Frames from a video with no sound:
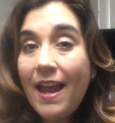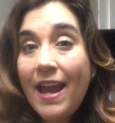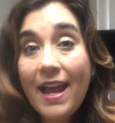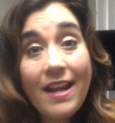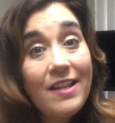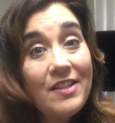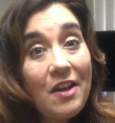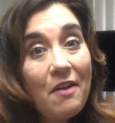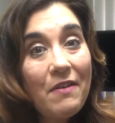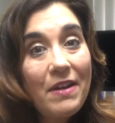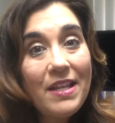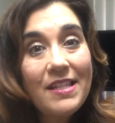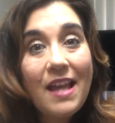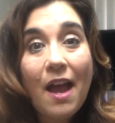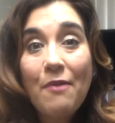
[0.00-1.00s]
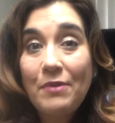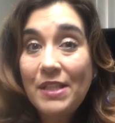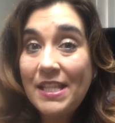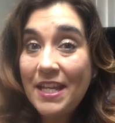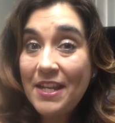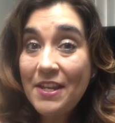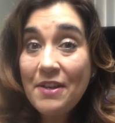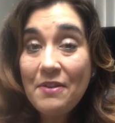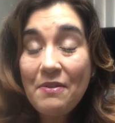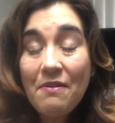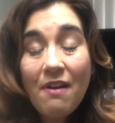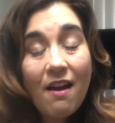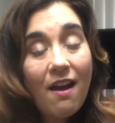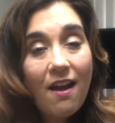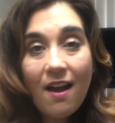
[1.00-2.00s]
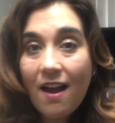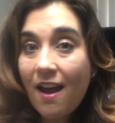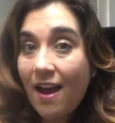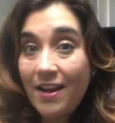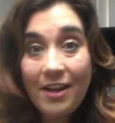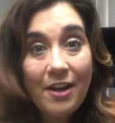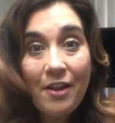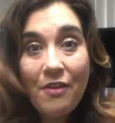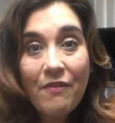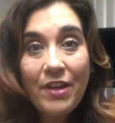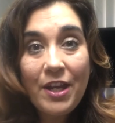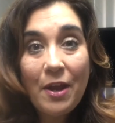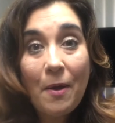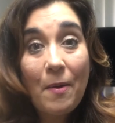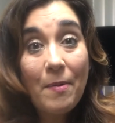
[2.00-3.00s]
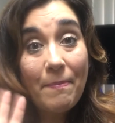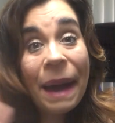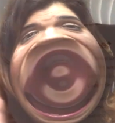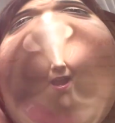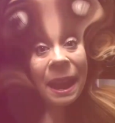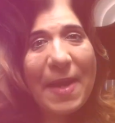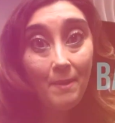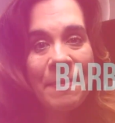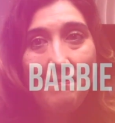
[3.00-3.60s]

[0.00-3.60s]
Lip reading: And as always, I will see you on another video. Bye.